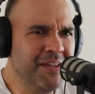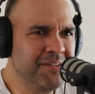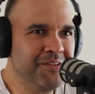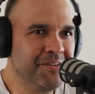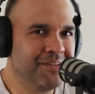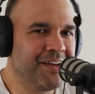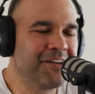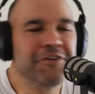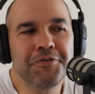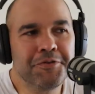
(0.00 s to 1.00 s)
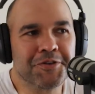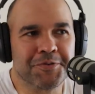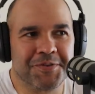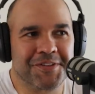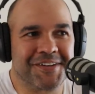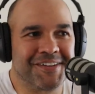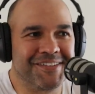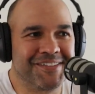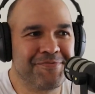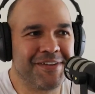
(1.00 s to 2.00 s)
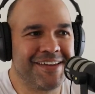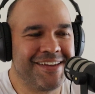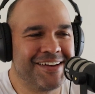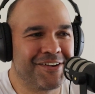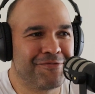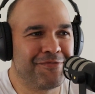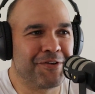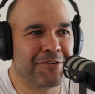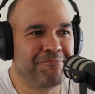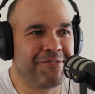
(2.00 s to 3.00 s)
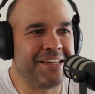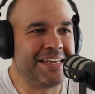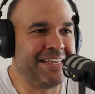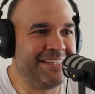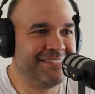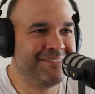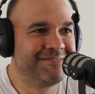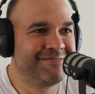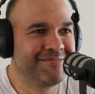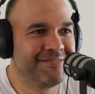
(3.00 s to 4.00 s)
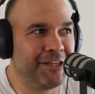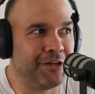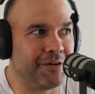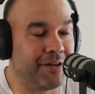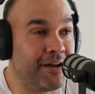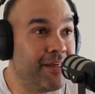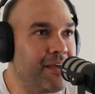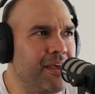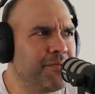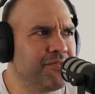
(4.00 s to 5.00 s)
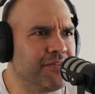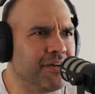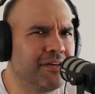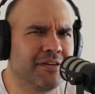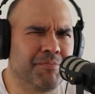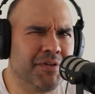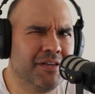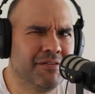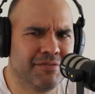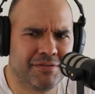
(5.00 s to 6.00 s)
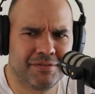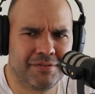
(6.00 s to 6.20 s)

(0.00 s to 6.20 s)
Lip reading: That's not unusual, though, to be on a foreign plane, in another hemisphere, I believe.